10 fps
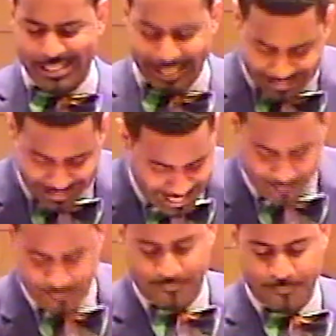in life.
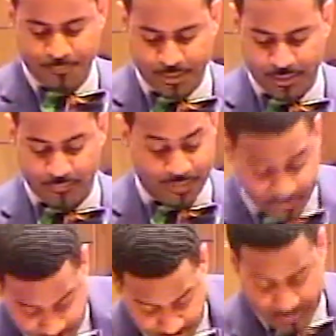This
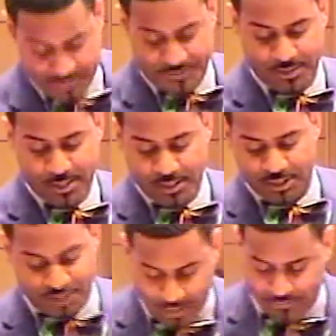is us. It
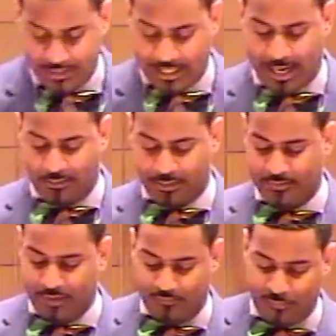shouts loudly
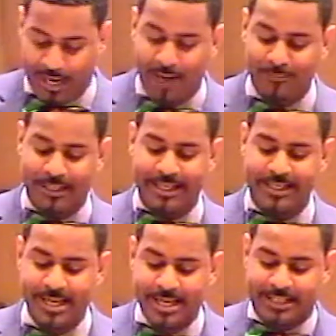that family
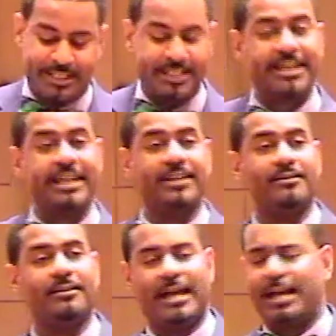can
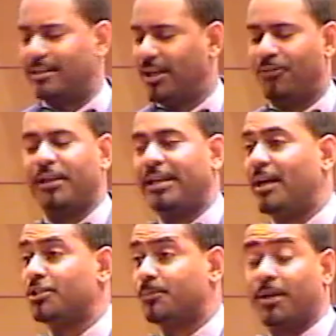heal like nothing
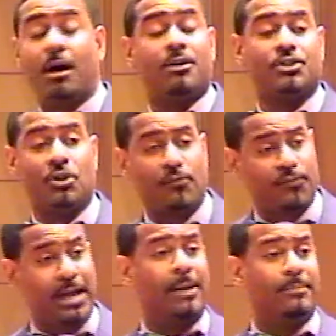else, but also
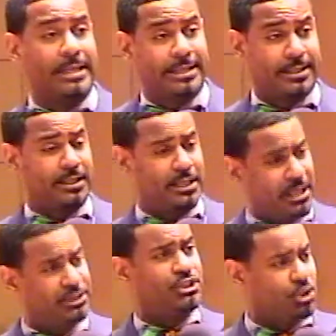family can
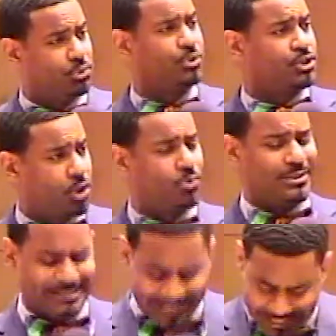cut you so
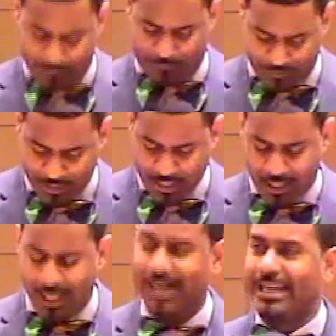deep,
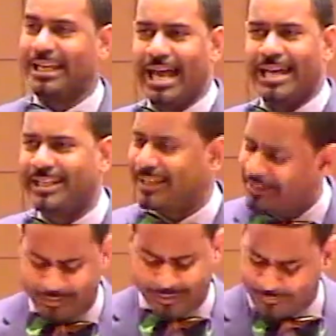unlike
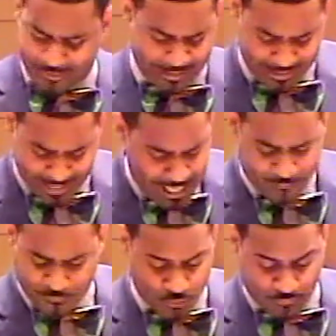any other knife
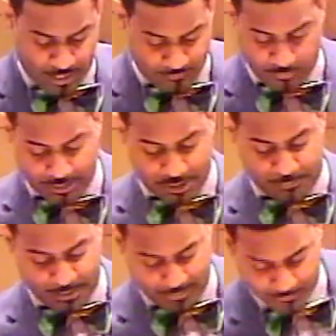you've ever
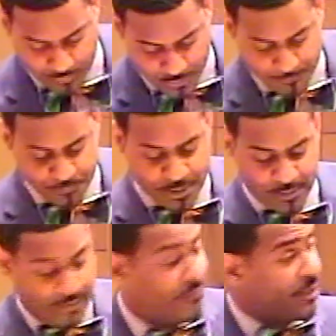experienced that, that